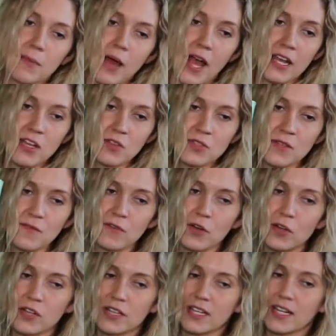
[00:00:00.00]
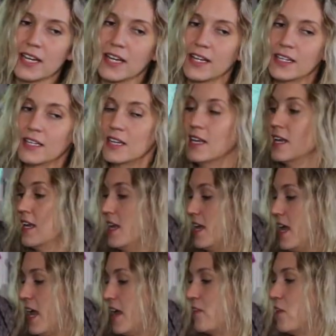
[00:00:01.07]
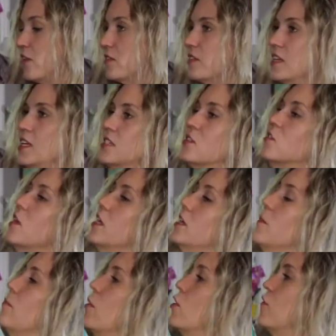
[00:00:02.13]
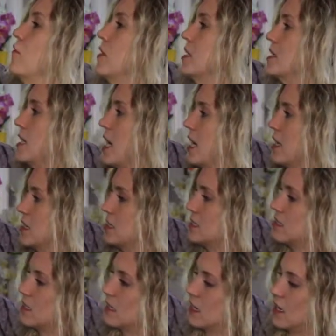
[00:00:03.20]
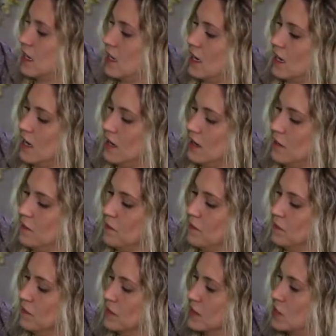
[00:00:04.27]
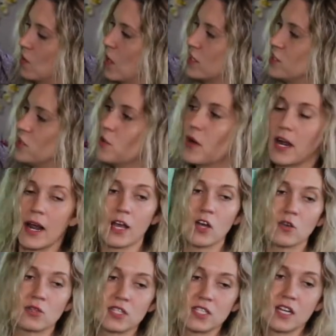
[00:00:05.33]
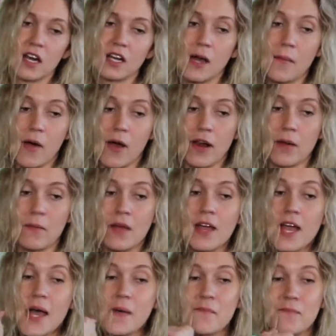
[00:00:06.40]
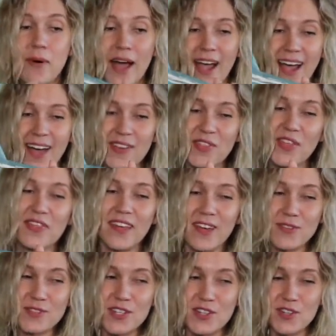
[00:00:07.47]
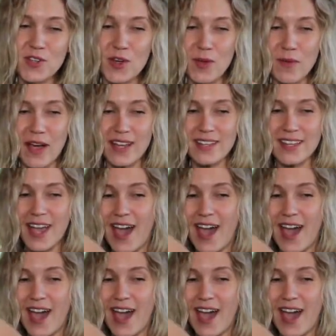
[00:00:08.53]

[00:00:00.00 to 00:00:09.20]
but I use them for cleaning, and these are the perfect size. So I do, and I go stock up on them. But the thing I was gonna show you behind the